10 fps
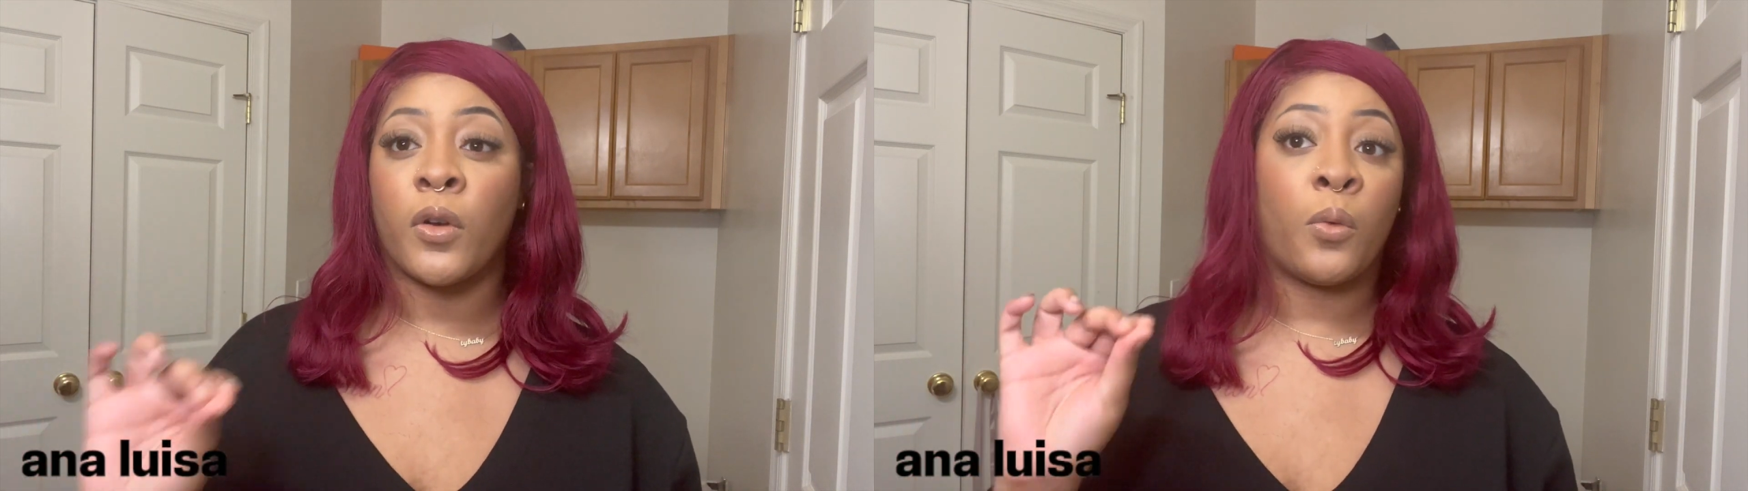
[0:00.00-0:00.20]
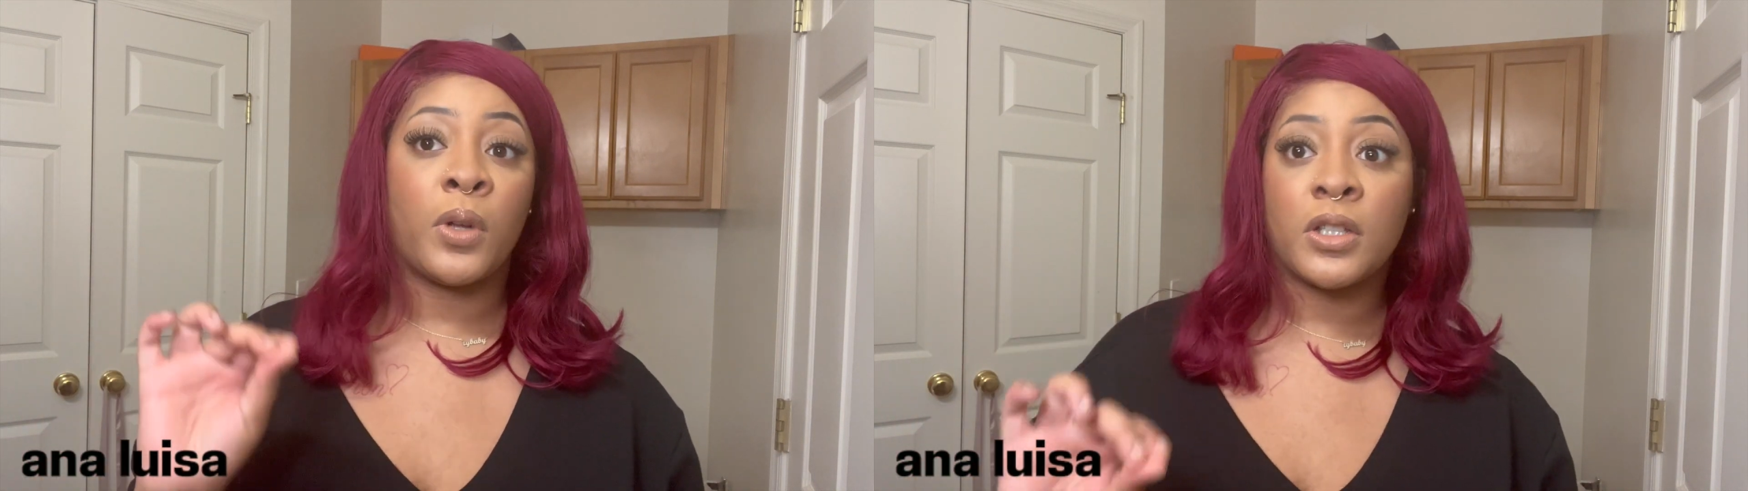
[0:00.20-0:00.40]

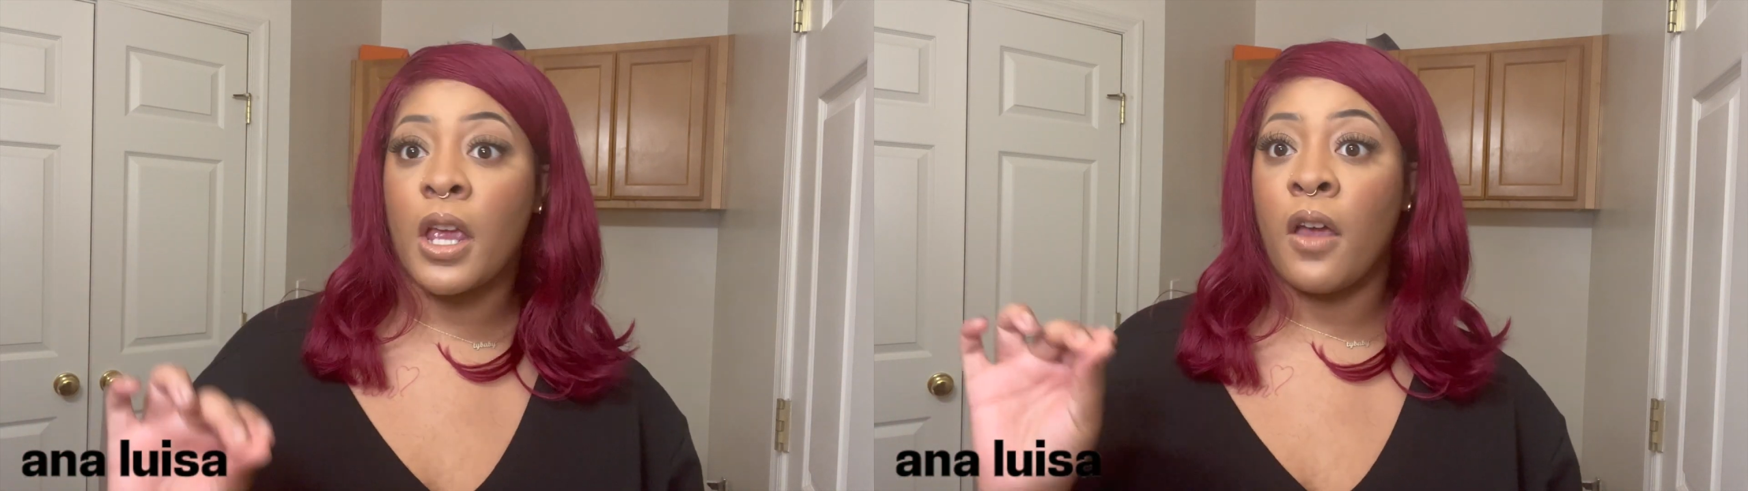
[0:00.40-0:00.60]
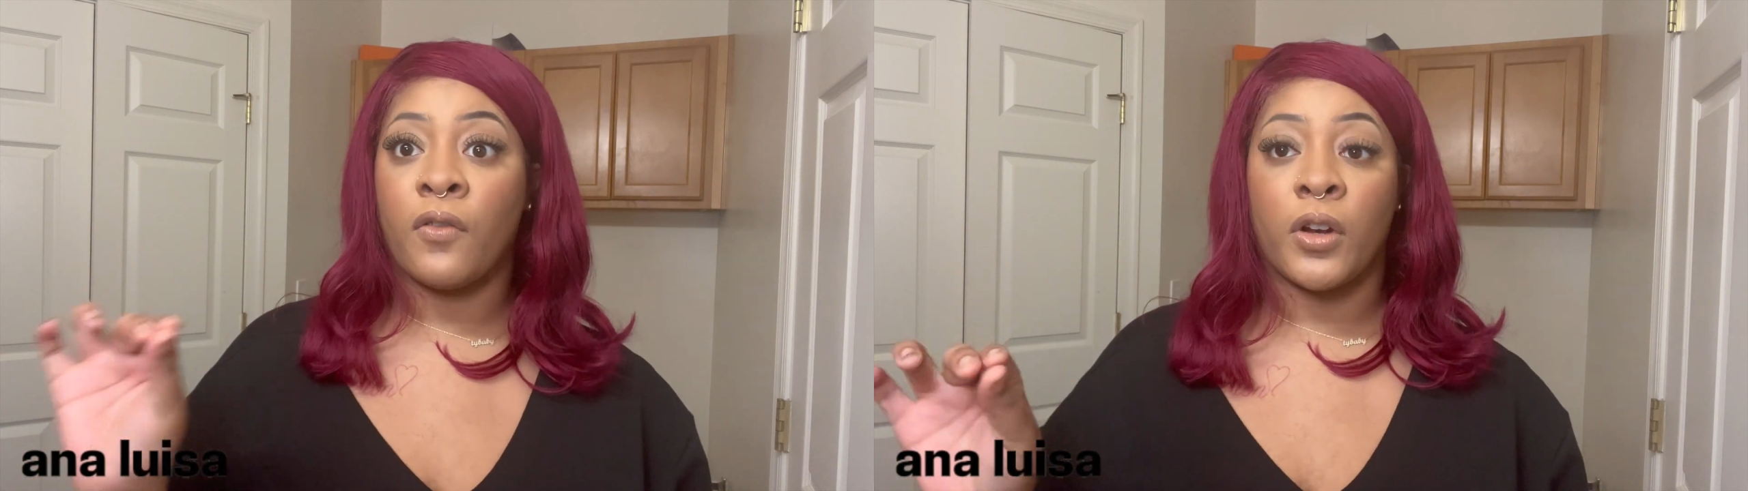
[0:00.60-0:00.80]

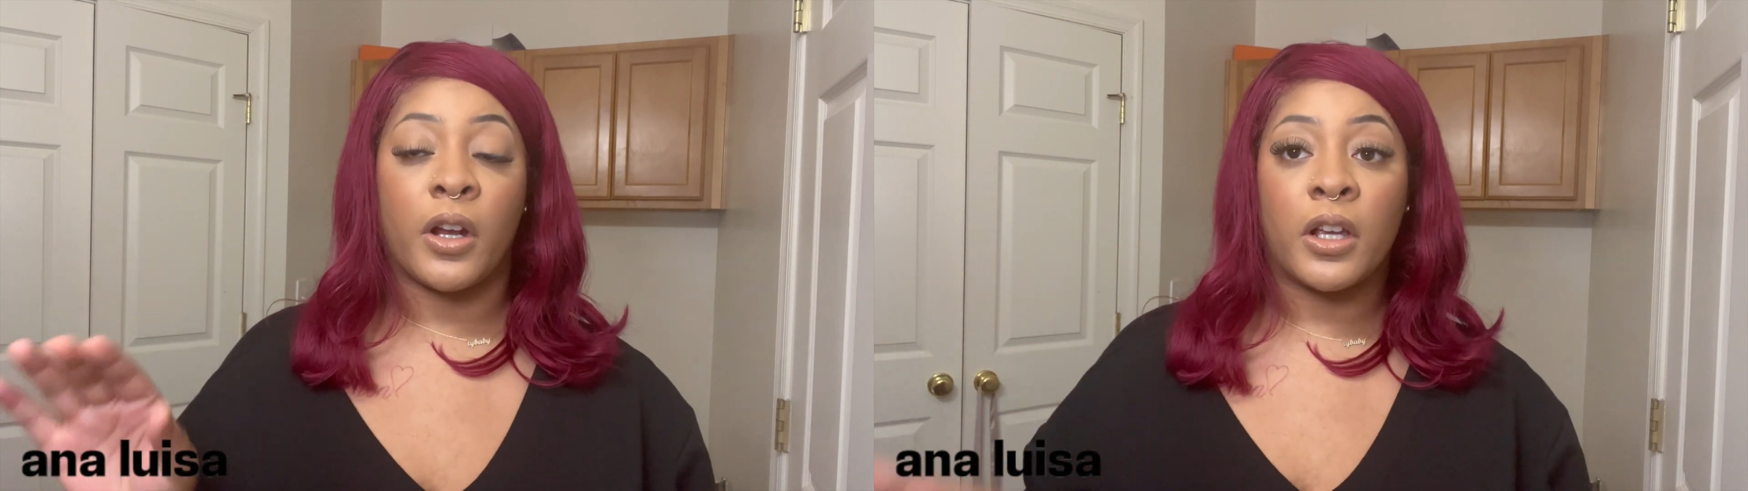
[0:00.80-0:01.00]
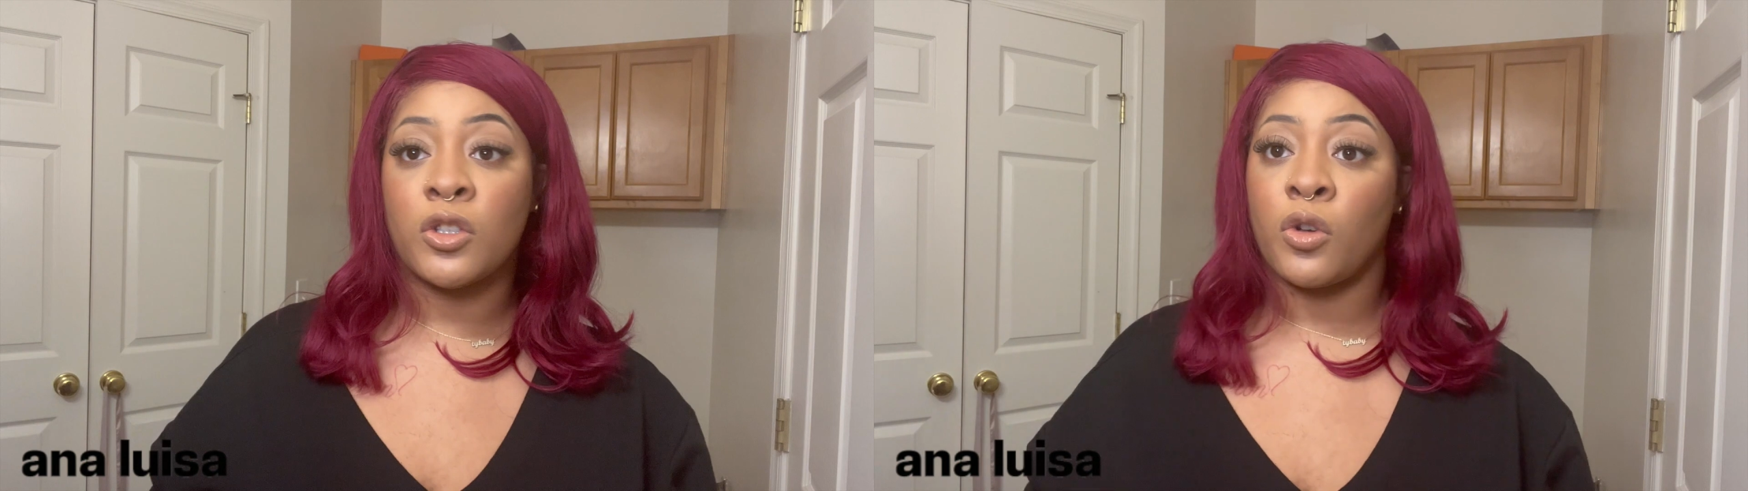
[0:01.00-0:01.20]
whichever
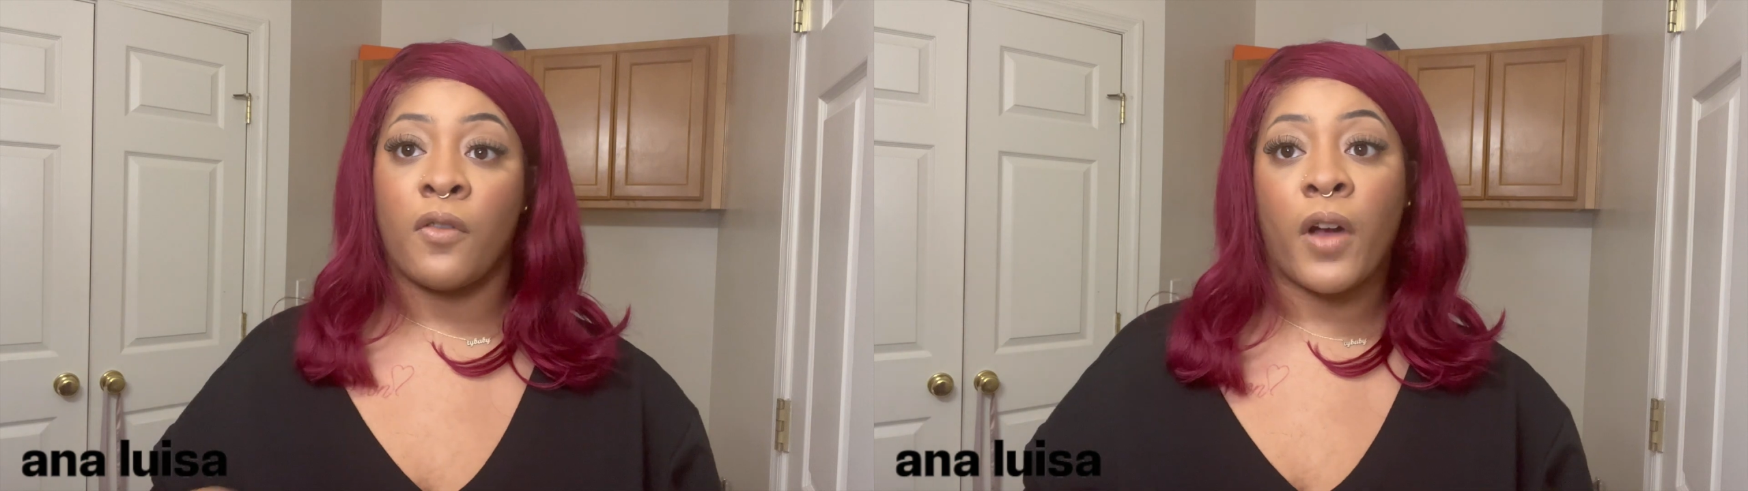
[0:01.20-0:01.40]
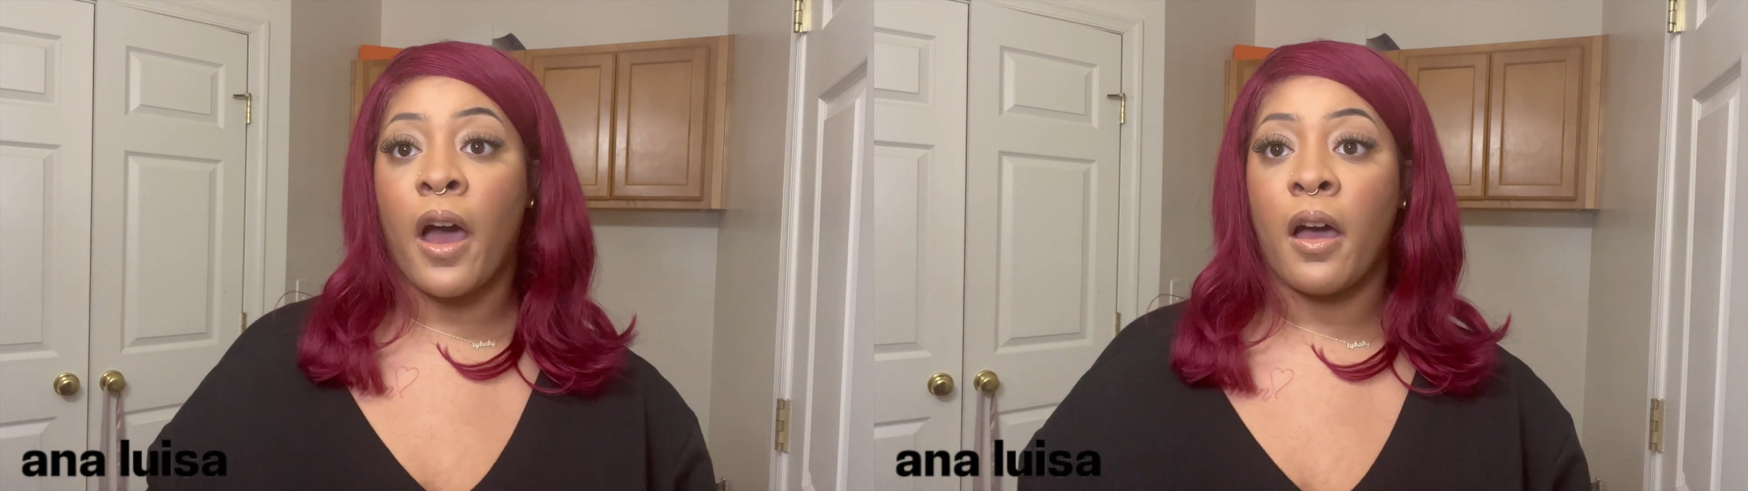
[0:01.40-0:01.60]
is your
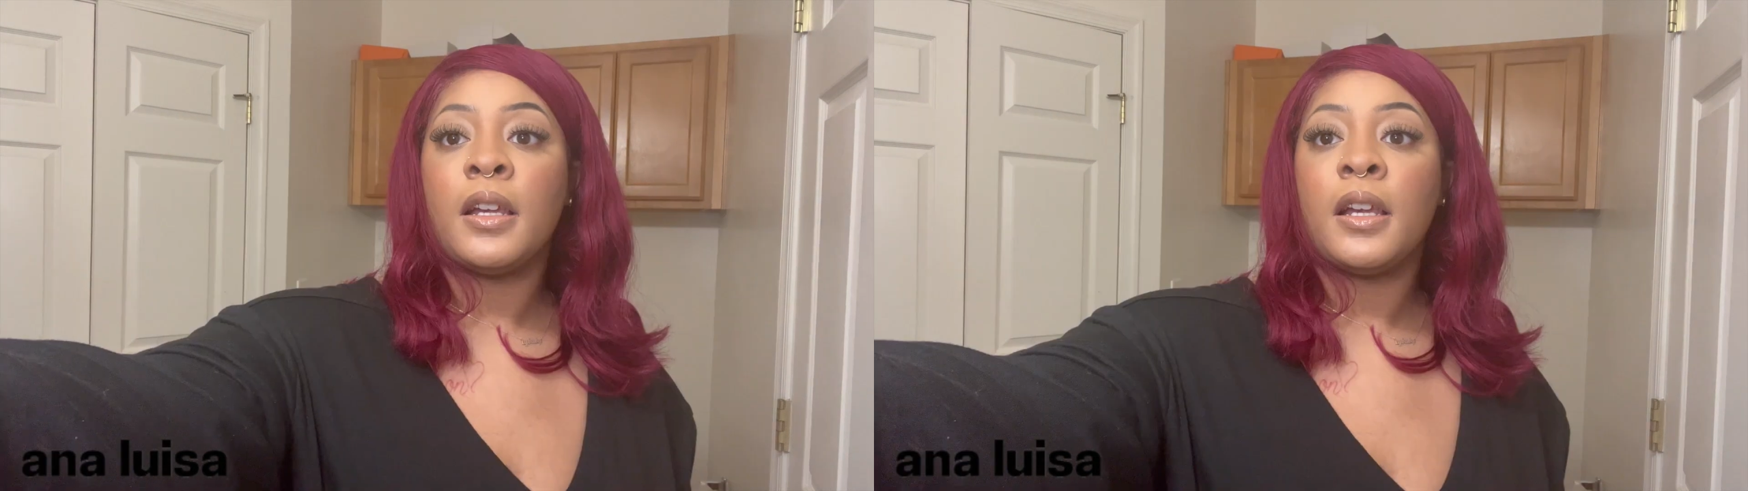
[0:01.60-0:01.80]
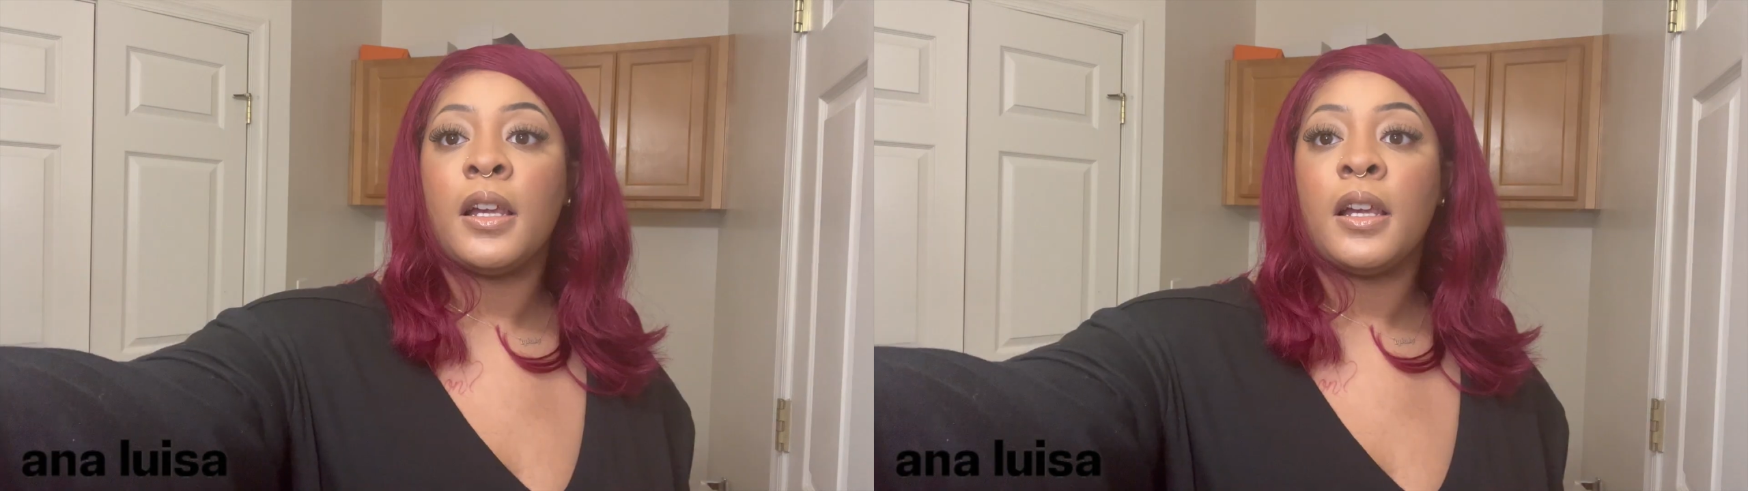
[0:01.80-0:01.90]
vibe.